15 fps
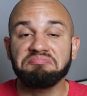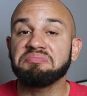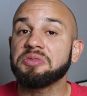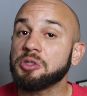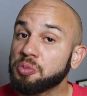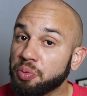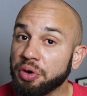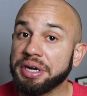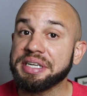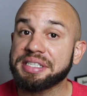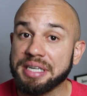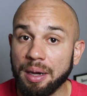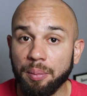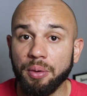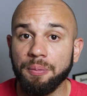It's pretty
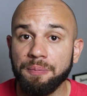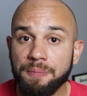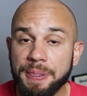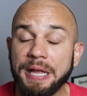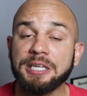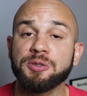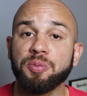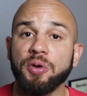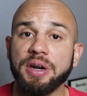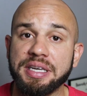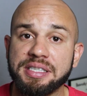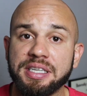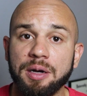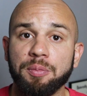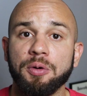simple. It's pretty
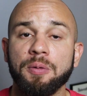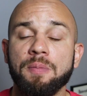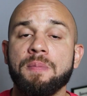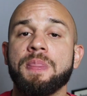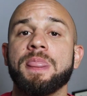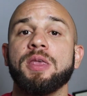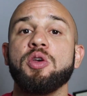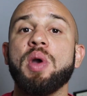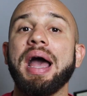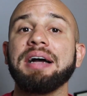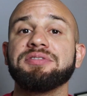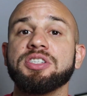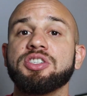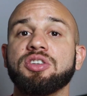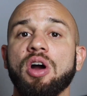simple. You
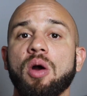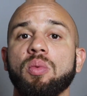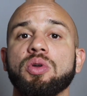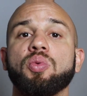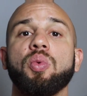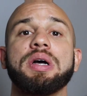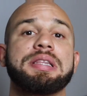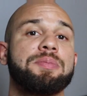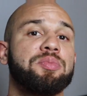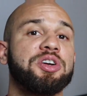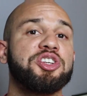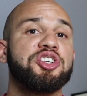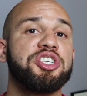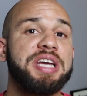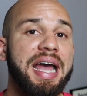have to start with what the
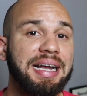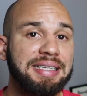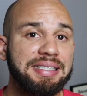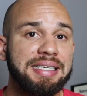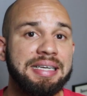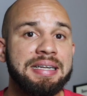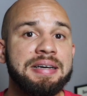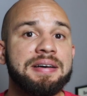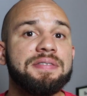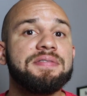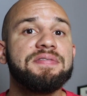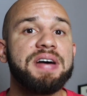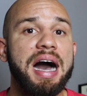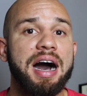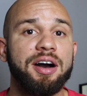projected
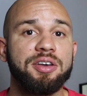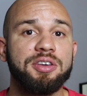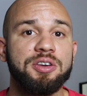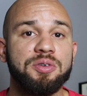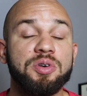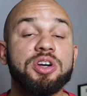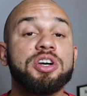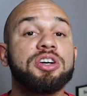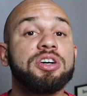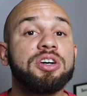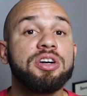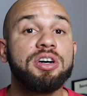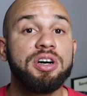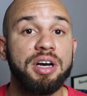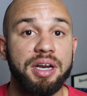value
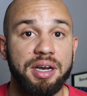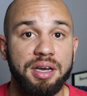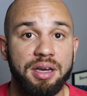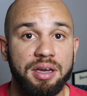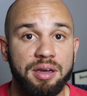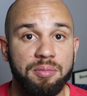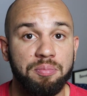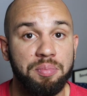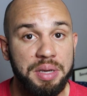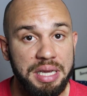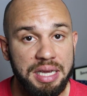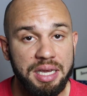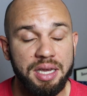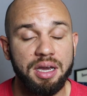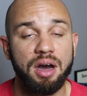could
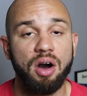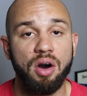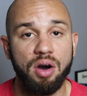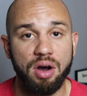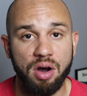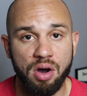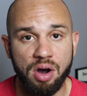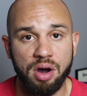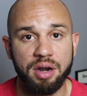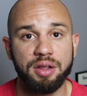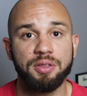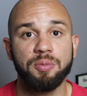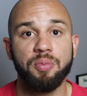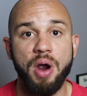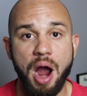be on
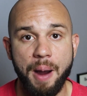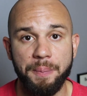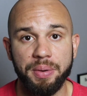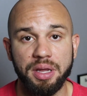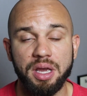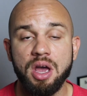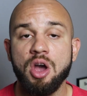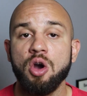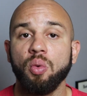the property.